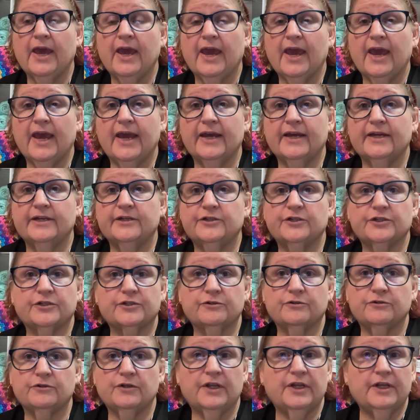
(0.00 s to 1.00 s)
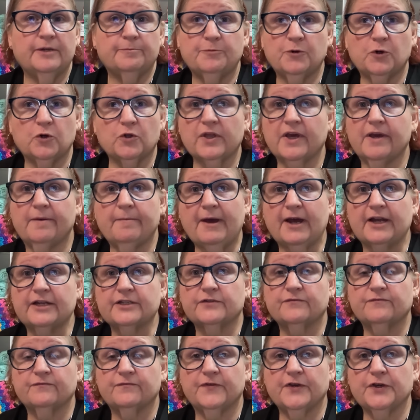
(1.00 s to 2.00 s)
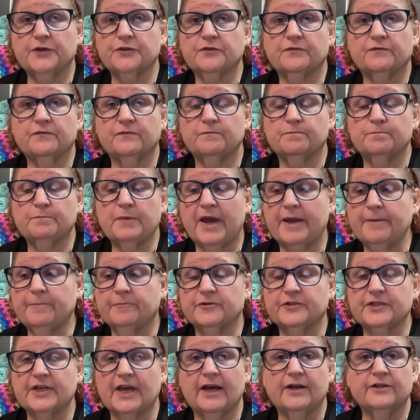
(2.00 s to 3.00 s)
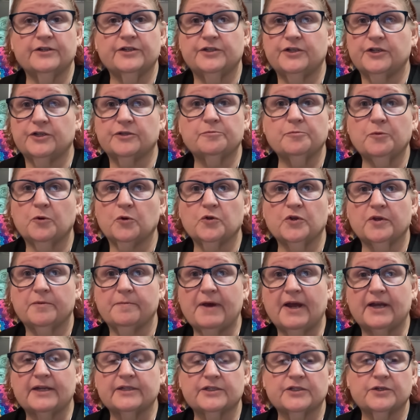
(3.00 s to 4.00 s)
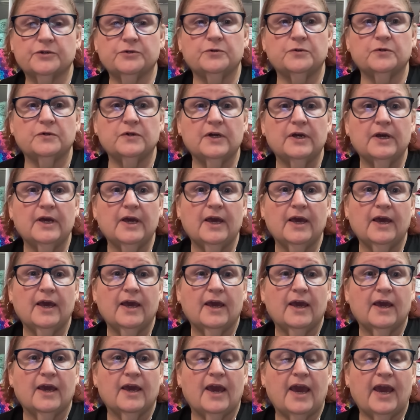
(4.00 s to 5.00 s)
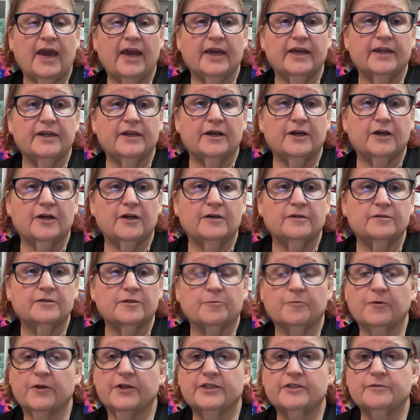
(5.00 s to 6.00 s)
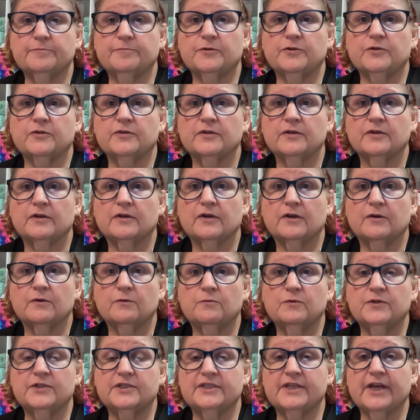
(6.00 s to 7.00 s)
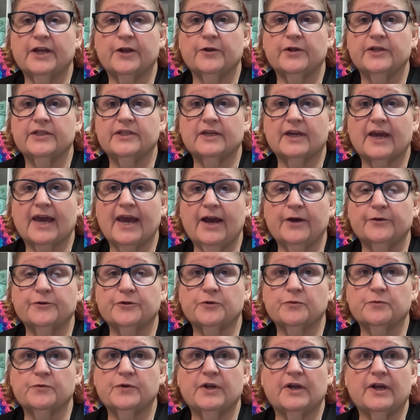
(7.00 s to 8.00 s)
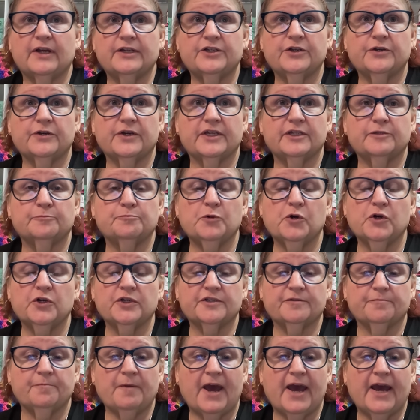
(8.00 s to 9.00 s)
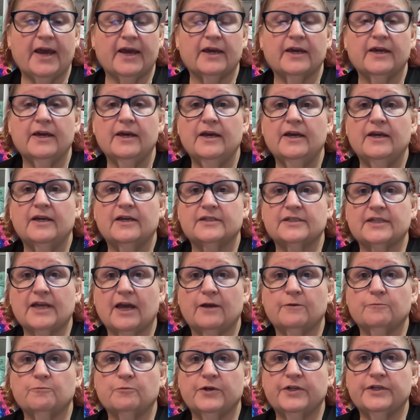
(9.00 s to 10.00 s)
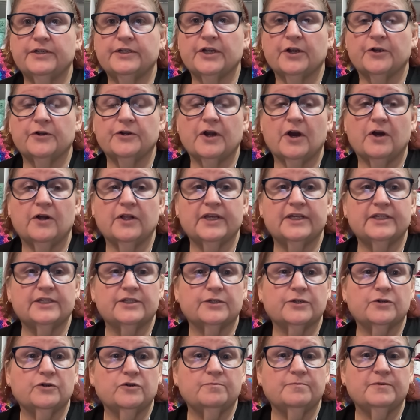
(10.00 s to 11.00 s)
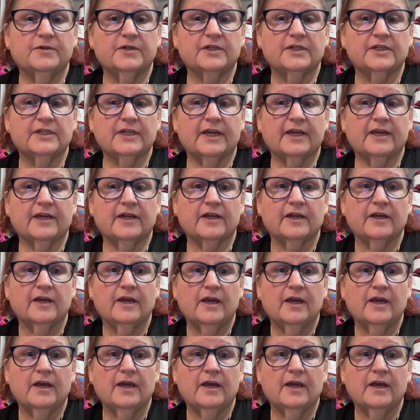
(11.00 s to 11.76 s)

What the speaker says: and just pull him out, fill the papers out, just pulled him out of school. And the principal was there at the counter when I took his books back, because I went and turned all his school books in.